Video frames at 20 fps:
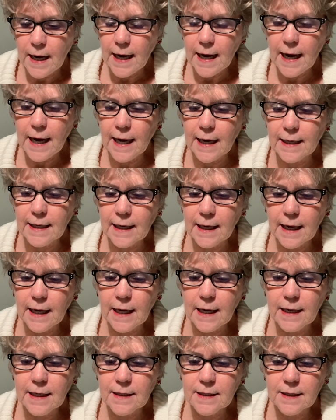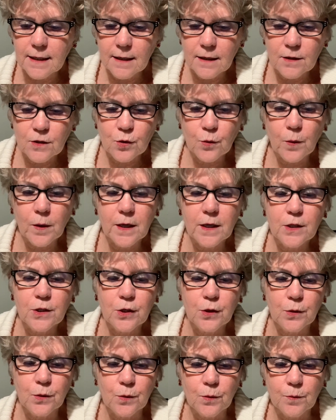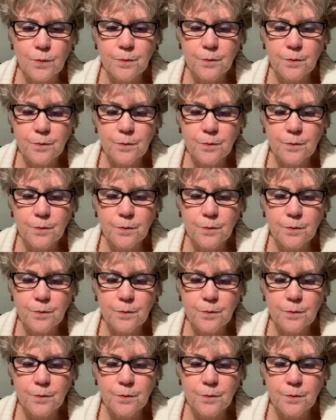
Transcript: and 8, 22.